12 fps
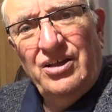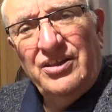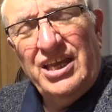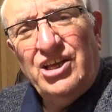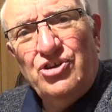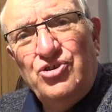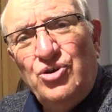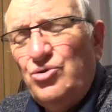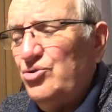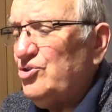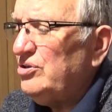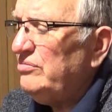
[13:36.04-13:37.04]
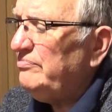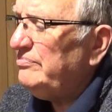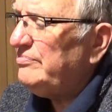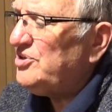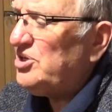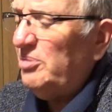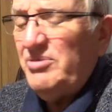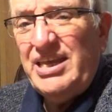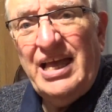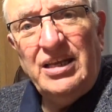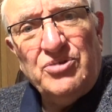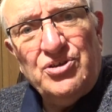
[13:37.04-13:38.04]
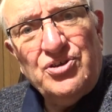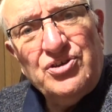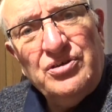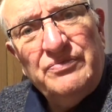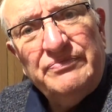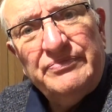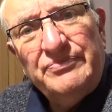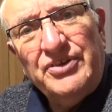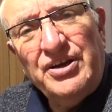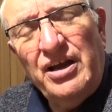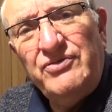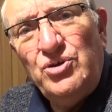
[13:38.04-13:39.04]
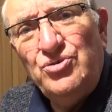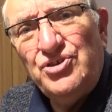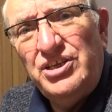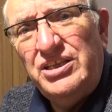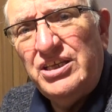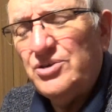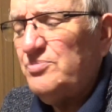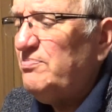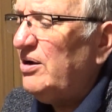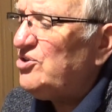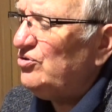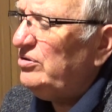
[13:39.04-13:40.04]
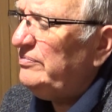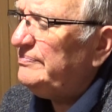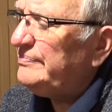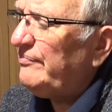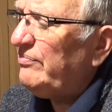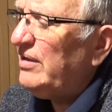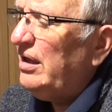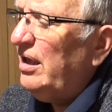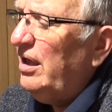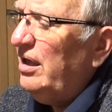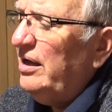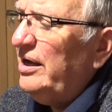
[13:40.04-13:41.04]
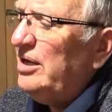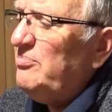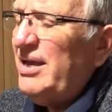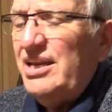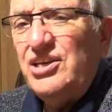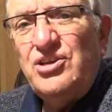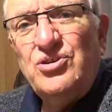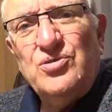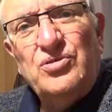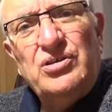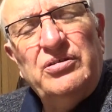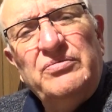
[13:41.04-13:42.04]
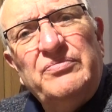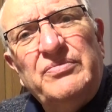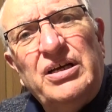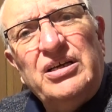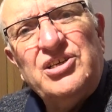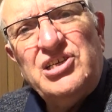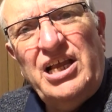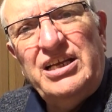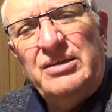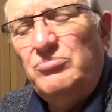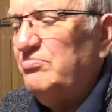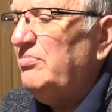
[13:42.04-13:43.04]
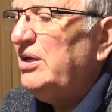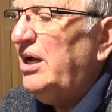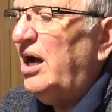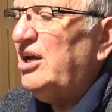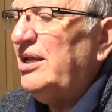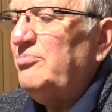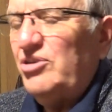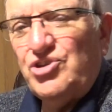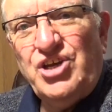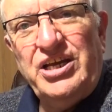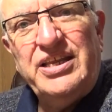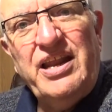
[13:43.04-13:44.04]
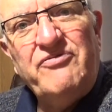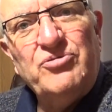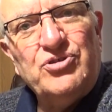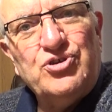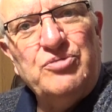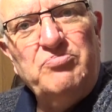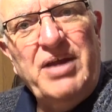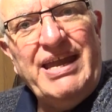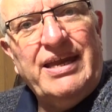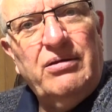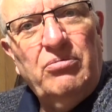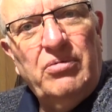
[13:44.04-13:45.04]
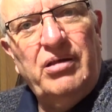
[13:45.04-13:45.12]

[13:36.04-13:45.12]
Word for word: they could use some of the elements that I've used in this puzzle and made it into a, a slightly I, am not saying that everyone should make